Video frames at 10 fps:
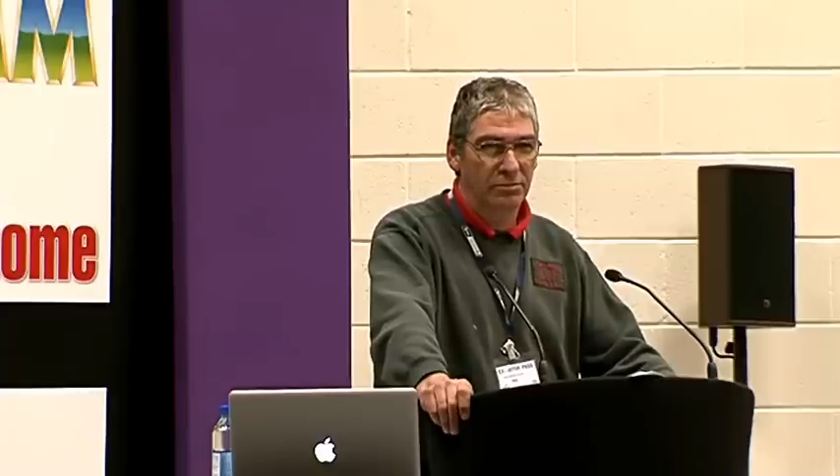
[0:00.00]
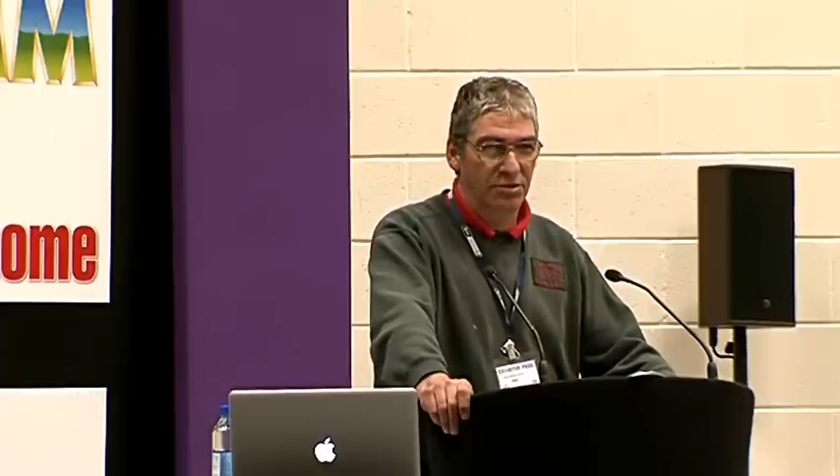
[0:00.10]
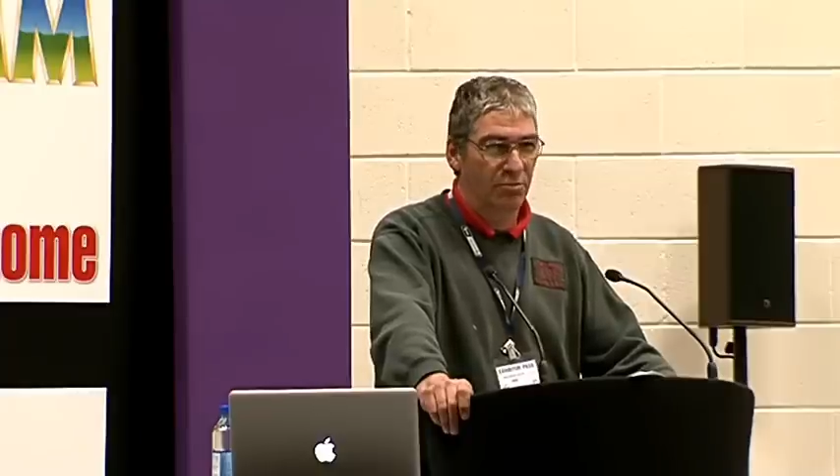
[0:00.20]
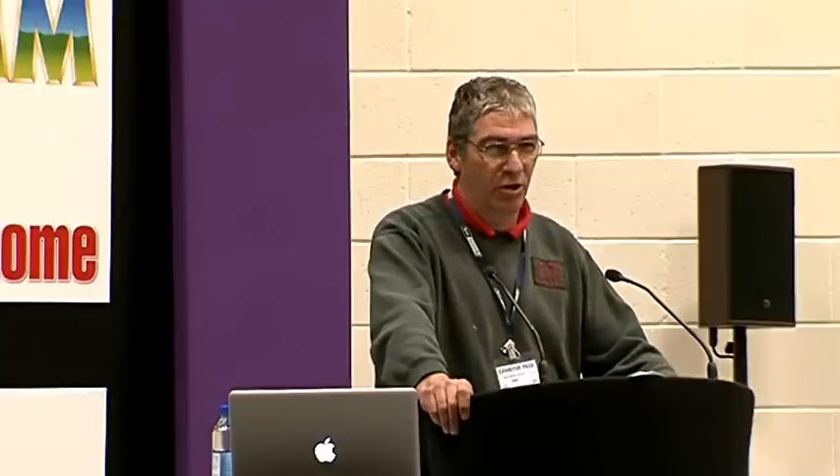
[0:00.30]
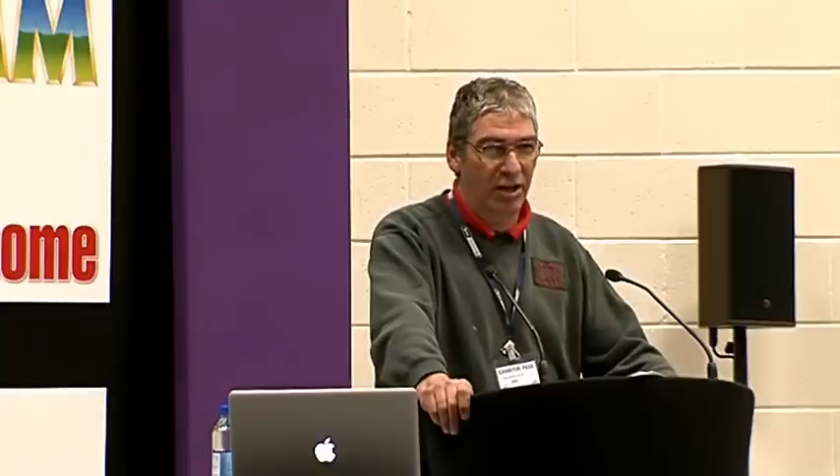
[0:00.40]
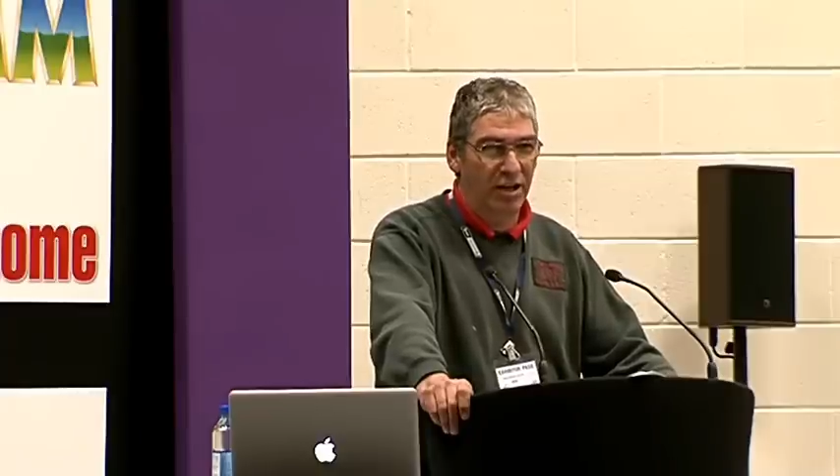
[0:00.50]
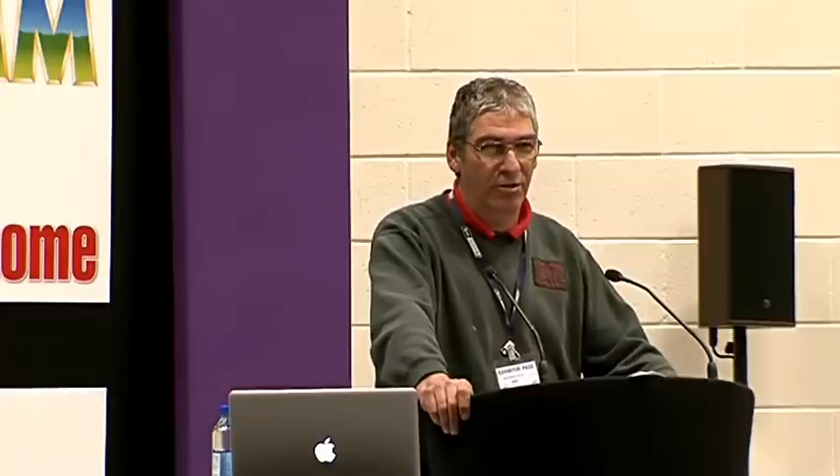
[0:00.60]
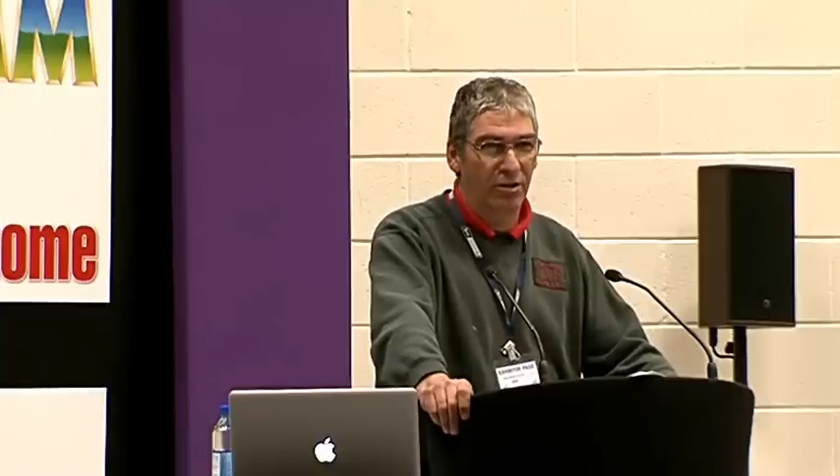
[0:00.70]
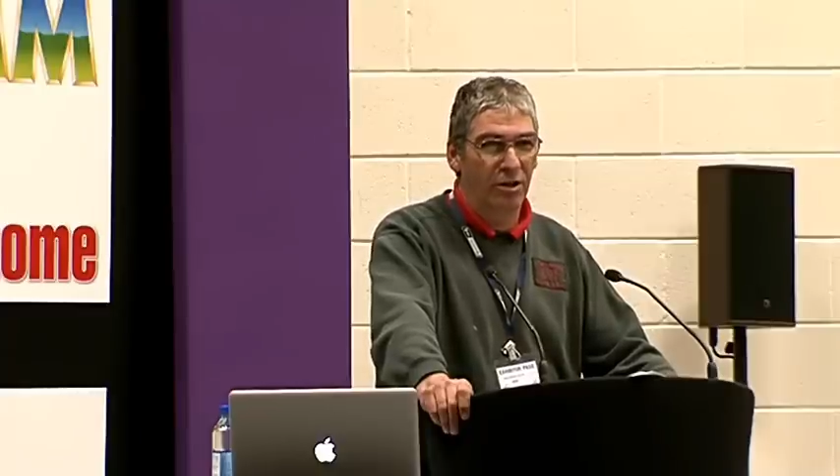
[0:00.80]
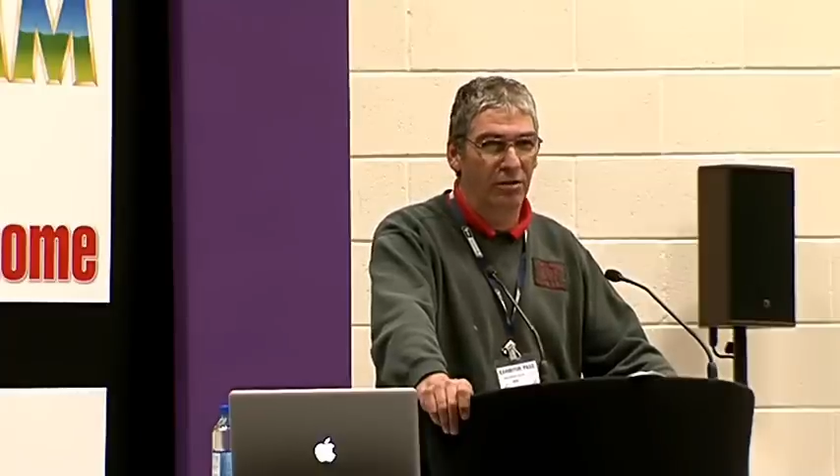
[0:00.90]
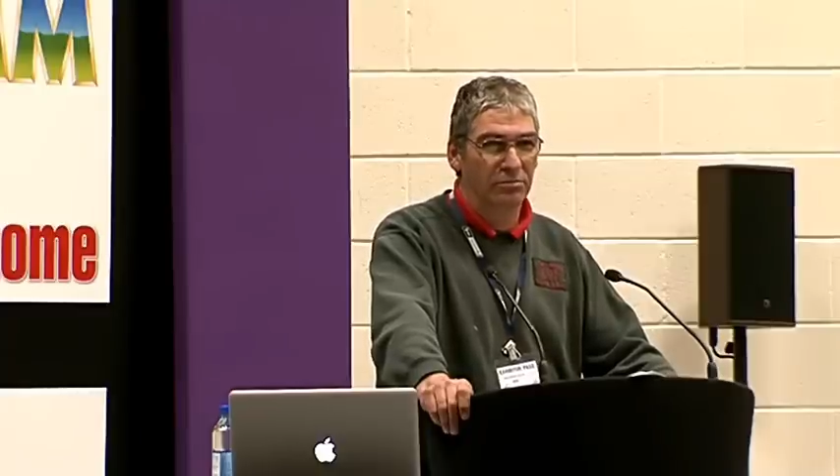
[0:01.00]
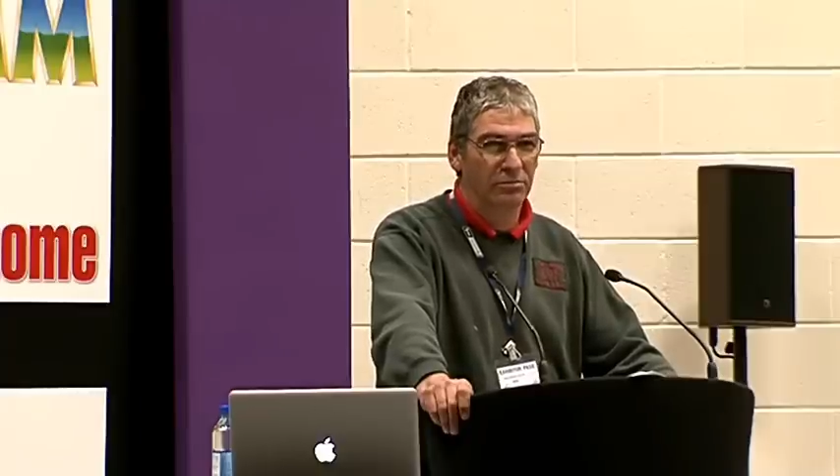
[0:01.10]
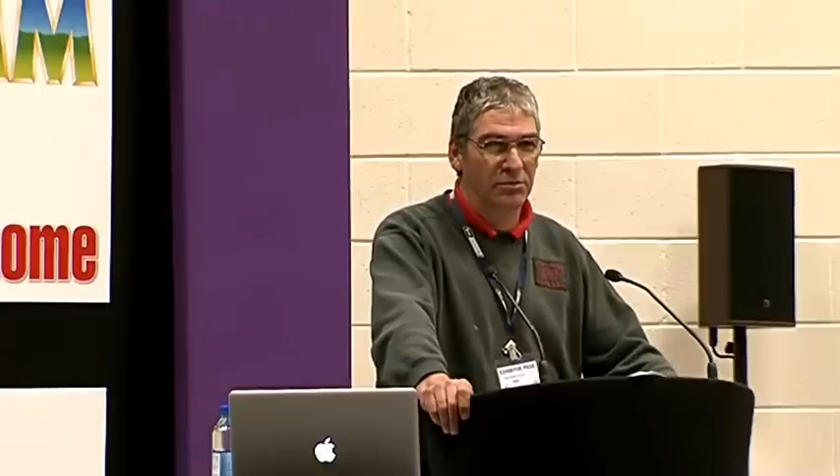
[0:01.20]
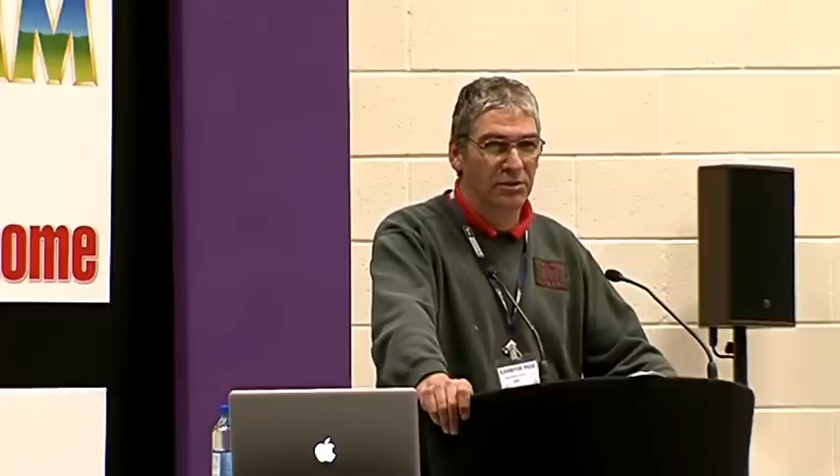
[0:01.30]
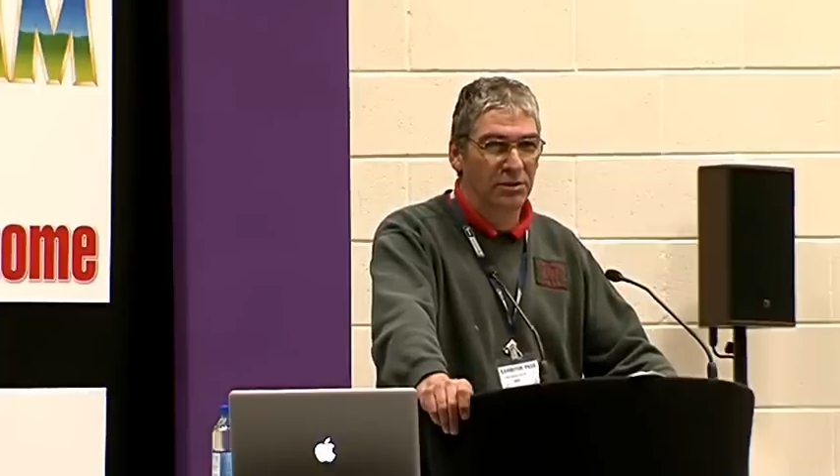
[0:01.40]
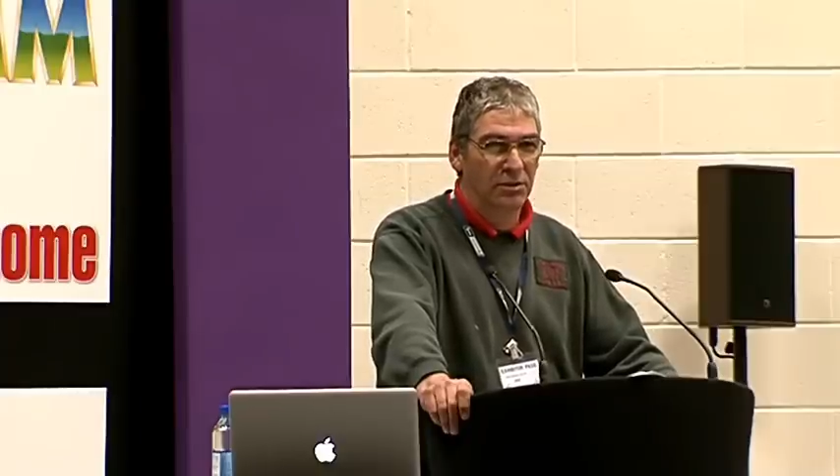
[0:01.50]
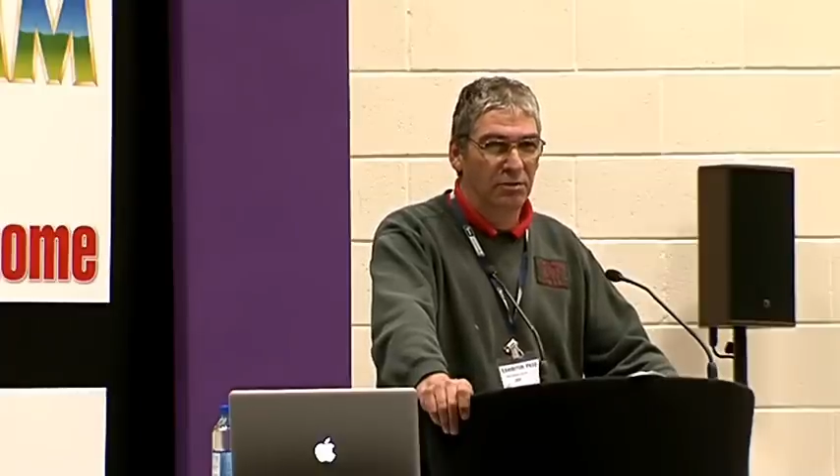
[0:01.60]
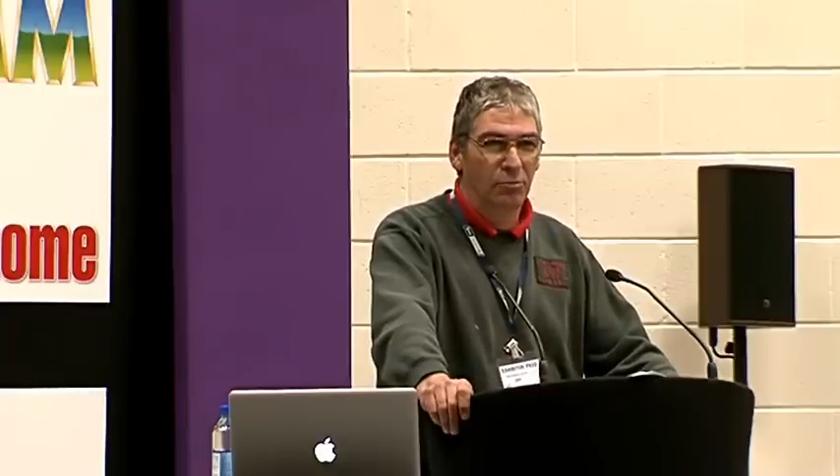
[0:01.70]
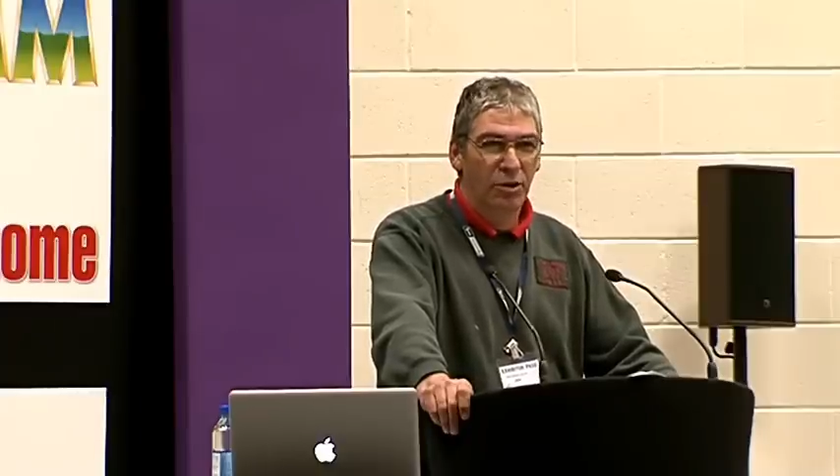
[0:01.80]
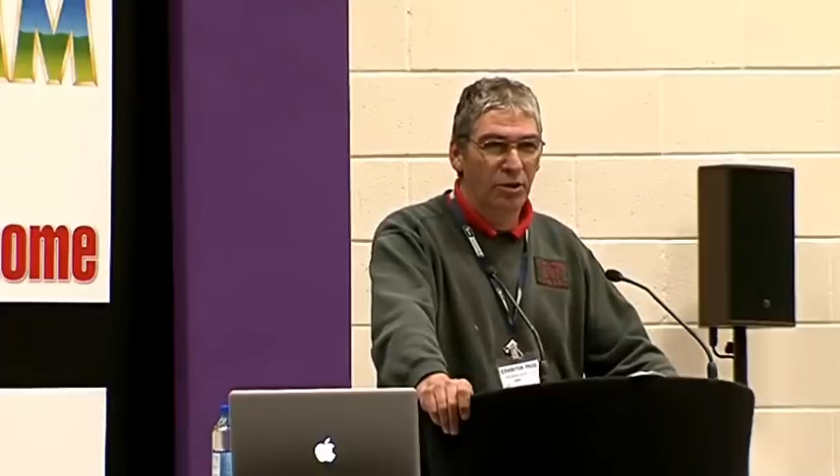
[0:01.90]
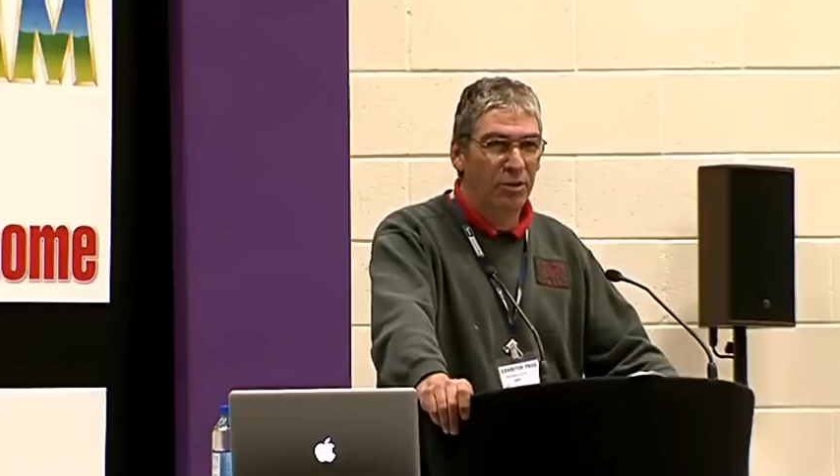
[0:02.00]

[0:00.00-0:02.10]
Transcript: It's what I hear a lot. Why do